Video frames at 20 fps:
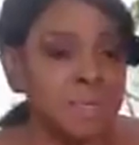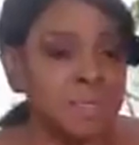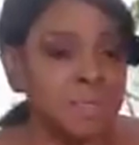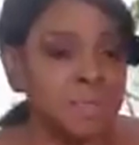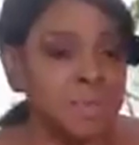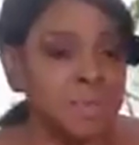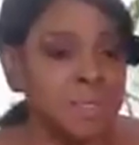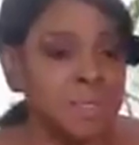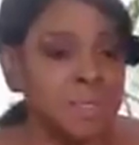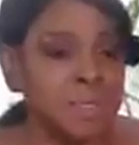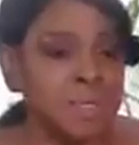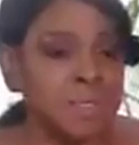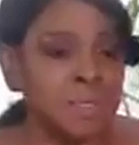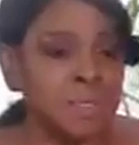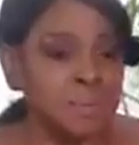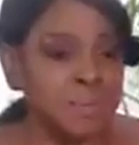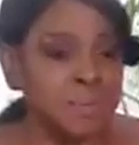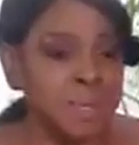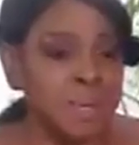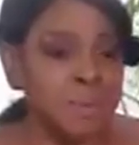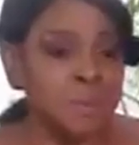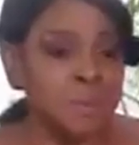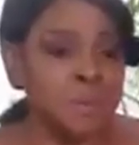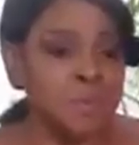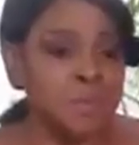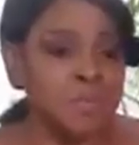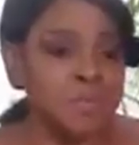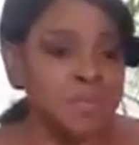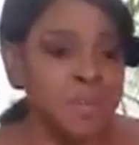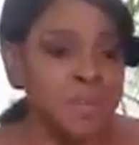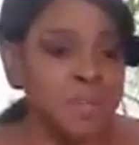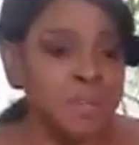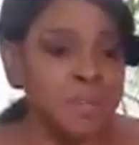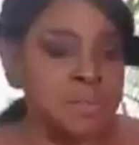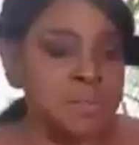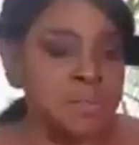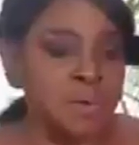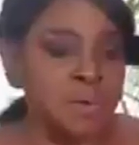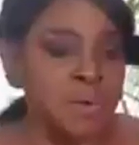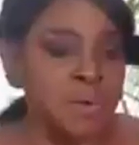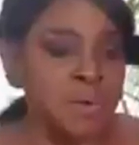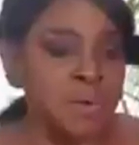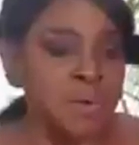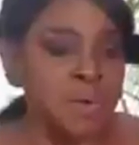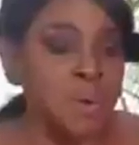It's only that sometimes we feel